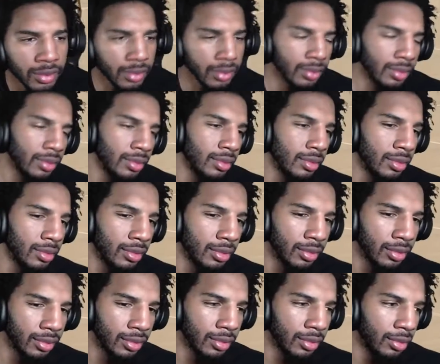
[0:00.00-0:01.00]

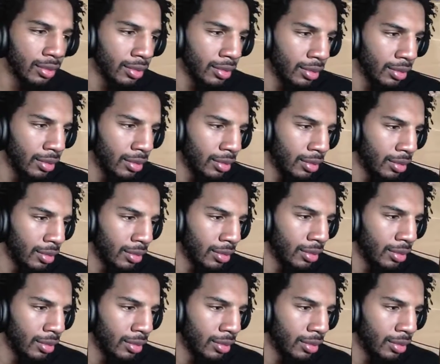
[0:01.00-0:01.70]
Nobody speaks.